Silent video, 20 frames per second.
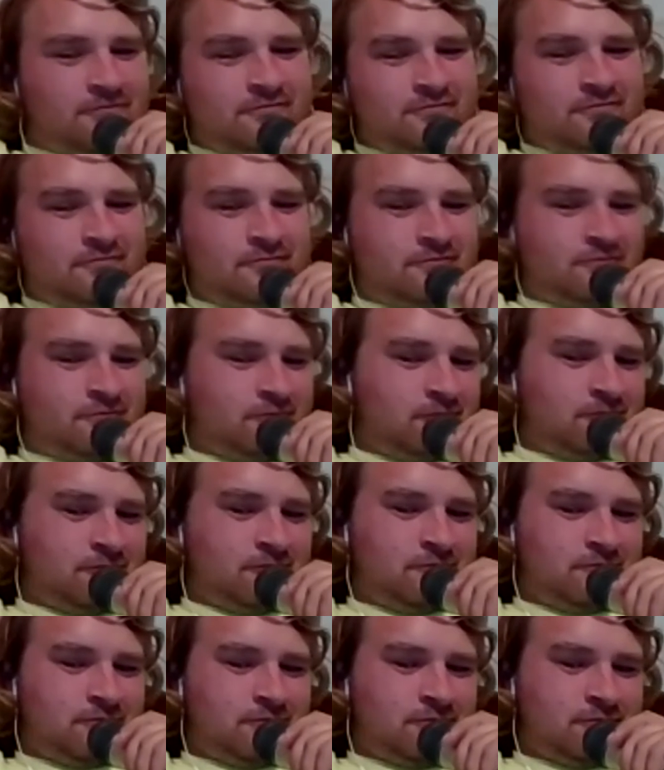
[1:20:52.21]
do much for
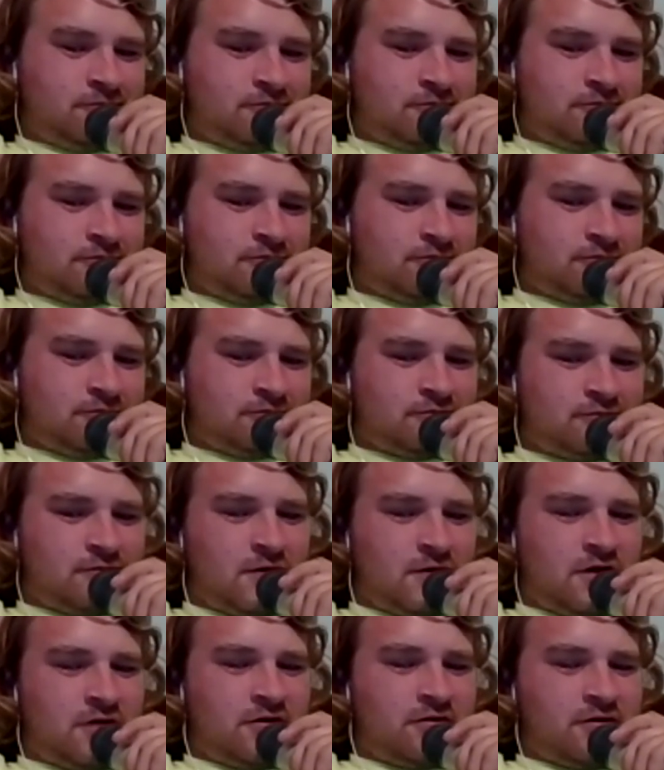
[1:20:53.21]
that in
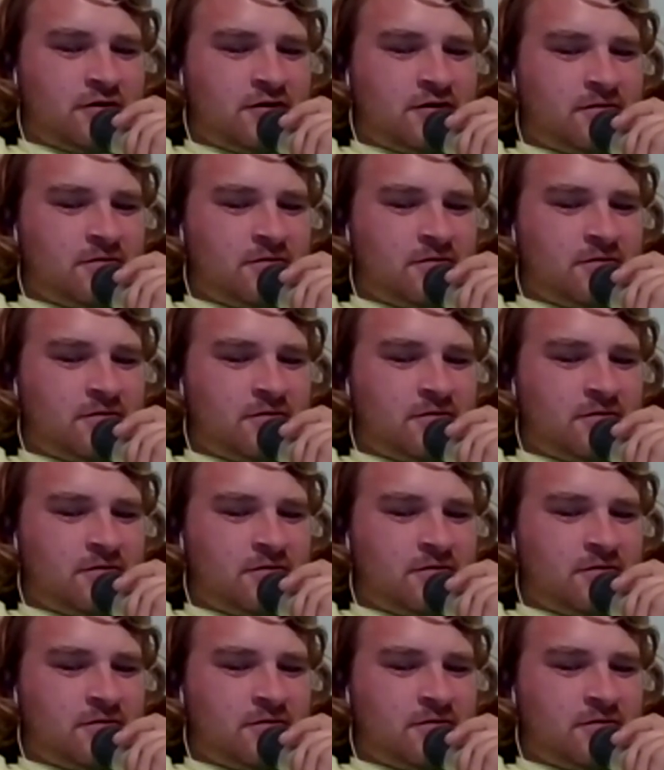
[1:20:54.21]
all reality.